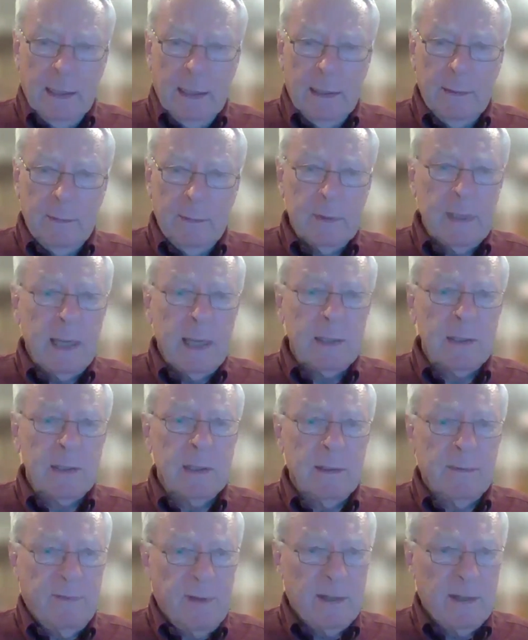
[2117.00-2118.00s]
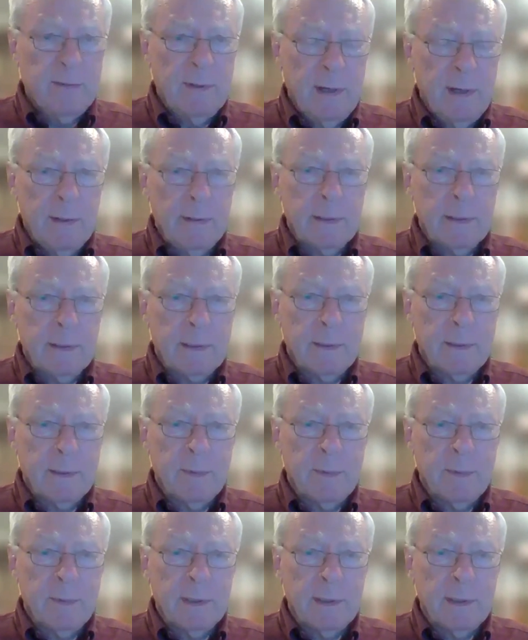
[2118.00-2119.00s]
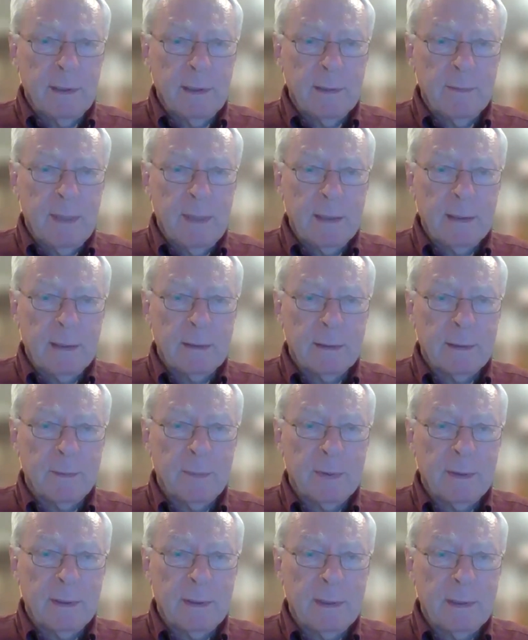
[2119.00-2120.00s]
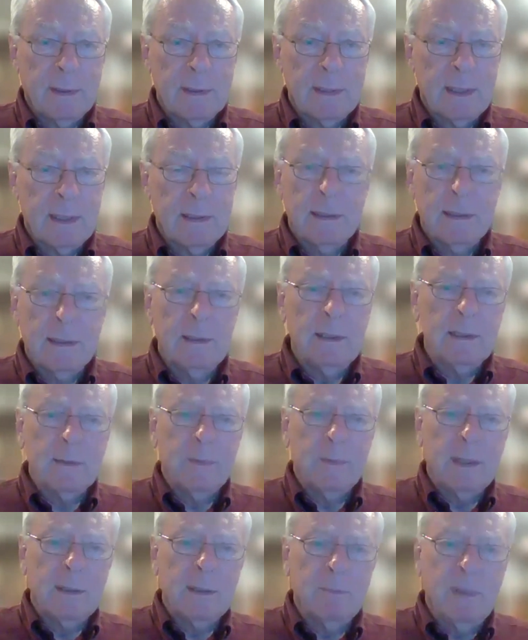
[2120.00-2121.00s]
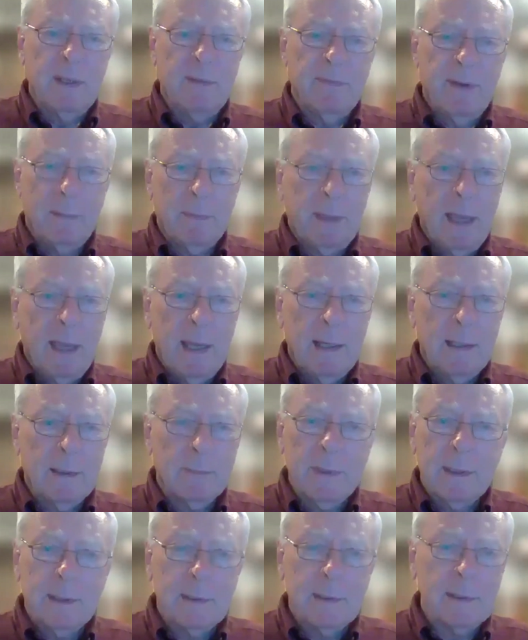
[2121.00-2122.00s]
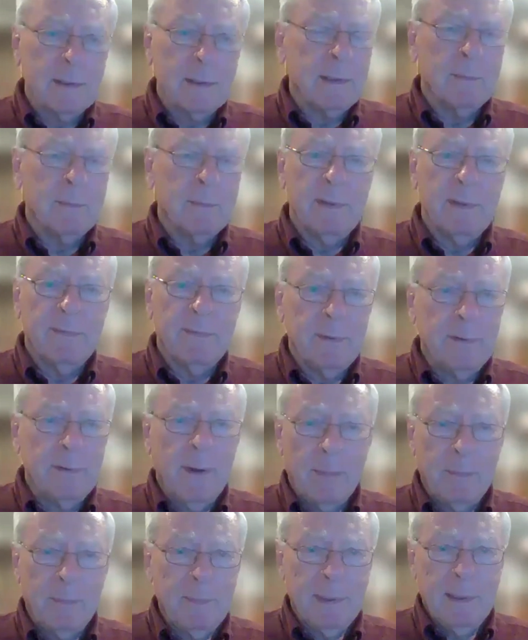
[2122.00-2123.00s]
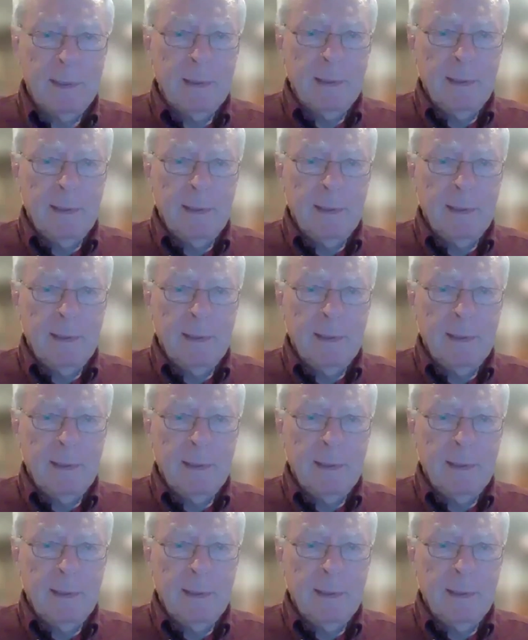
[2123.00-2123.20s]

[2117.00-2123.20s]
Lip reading: It was actually the veterinarian community, not the medical community, that said, "Listen, we can beef up cattle. We can certainly beef you up."